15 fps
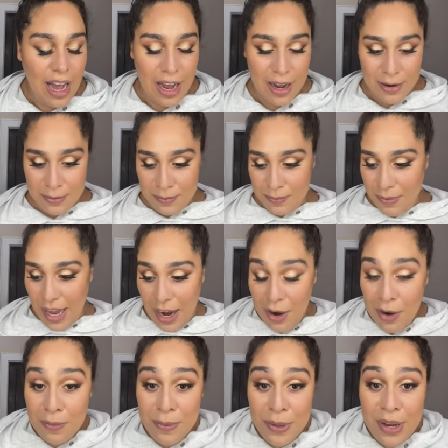Um, I
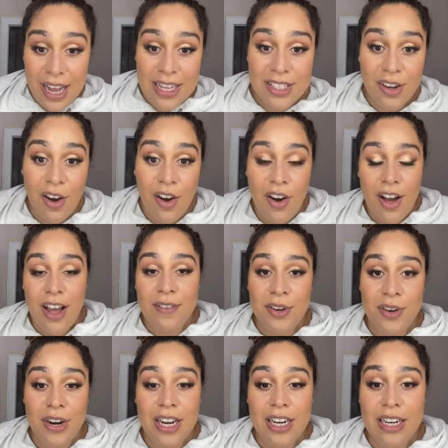hope you guys all have
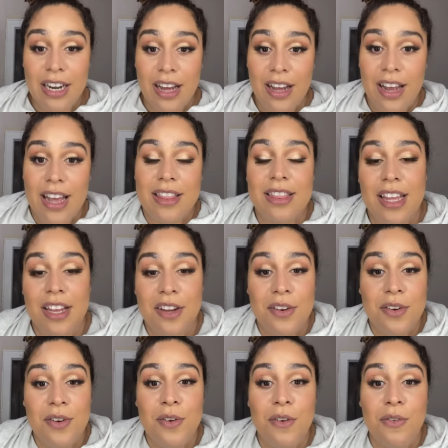a great night and thank
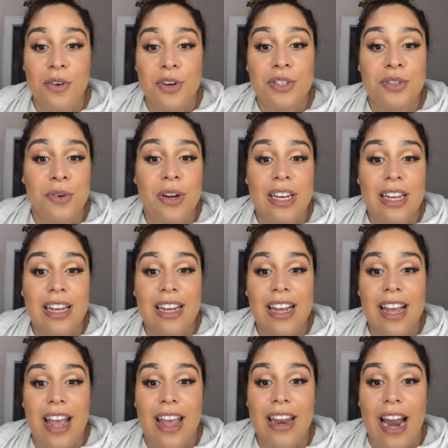you for
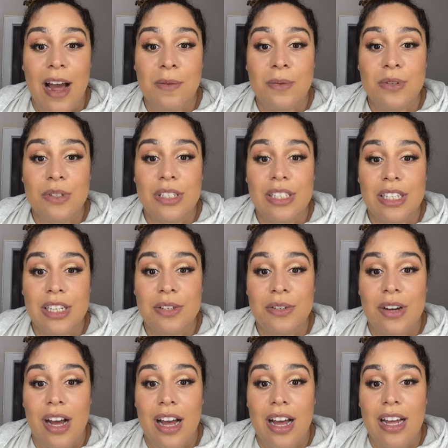joining and I will see
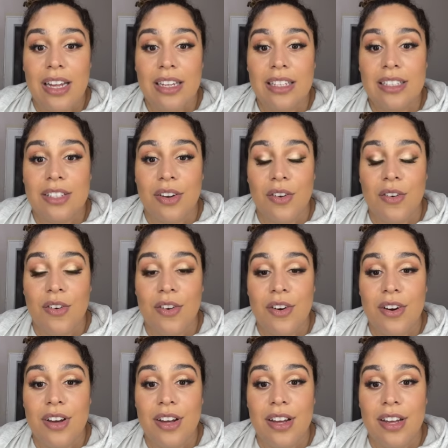you guys
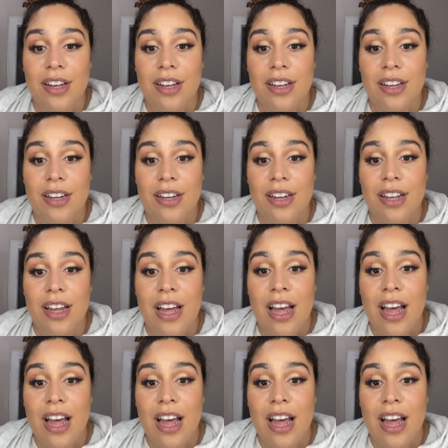on